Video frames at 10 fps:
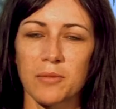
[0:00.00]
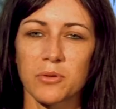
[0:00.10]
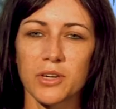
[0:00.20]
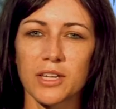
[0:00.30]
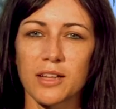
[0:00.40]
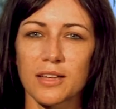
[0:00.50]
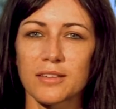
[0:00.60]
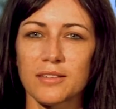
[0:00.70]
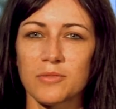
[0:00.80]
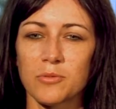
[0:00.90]
Our pruning
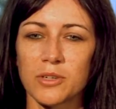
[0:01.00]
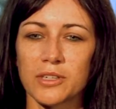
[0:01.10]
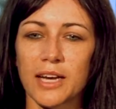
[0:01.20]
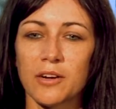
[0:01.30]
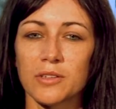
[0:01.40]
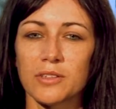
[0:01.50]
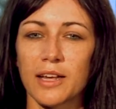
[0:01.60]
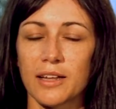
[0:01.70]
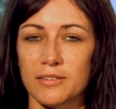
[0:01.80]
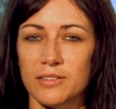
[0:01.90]
classes were held
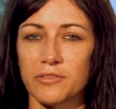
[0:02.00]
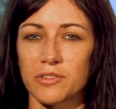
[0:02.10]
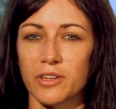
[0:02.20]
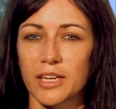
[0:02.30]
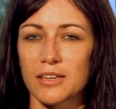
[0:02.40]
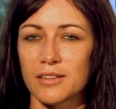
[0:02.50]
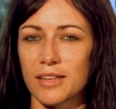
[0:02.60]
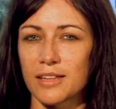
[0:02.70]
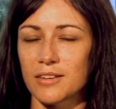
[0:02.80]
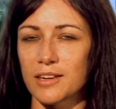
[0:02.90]
at different
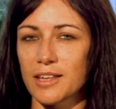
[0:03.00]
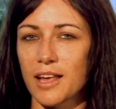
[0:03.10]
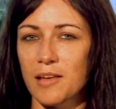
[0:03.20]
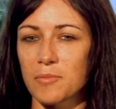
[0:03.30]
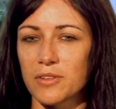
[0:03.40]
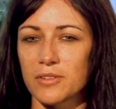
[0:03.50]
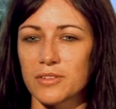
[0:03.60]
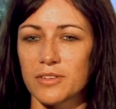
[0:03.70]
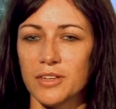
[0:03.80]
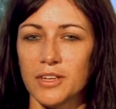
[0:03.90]
locations outside of the
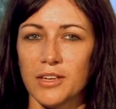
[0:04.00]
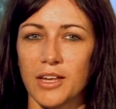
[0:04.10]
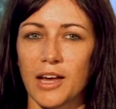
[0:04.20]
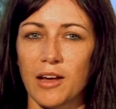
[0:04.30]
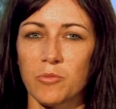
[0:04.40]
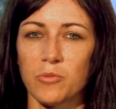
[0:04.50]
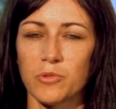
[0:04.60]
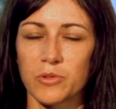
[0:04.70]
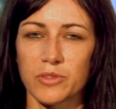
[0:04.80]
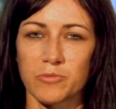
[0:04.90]
campus,
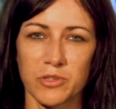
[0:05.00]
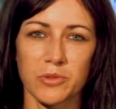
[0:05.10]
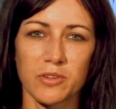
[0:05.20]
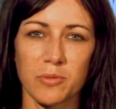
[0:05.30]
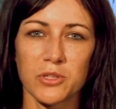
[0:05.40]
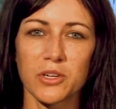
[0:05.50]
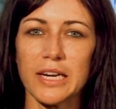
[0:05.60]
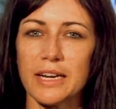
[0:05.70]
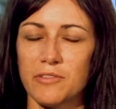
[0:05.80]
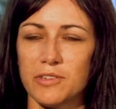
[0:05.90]
which was an
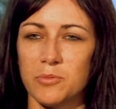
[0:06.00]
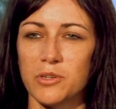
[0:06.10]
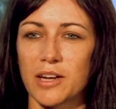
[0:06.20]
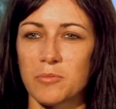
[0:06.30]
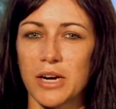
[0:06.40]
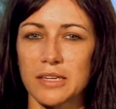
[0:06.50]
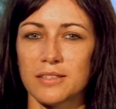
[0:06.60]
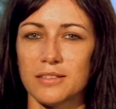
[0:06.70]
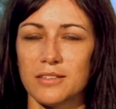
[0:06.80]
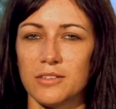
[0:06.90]
opportunity to put our
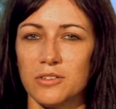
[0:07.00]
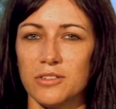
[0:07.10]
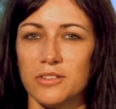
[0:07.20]
practices to good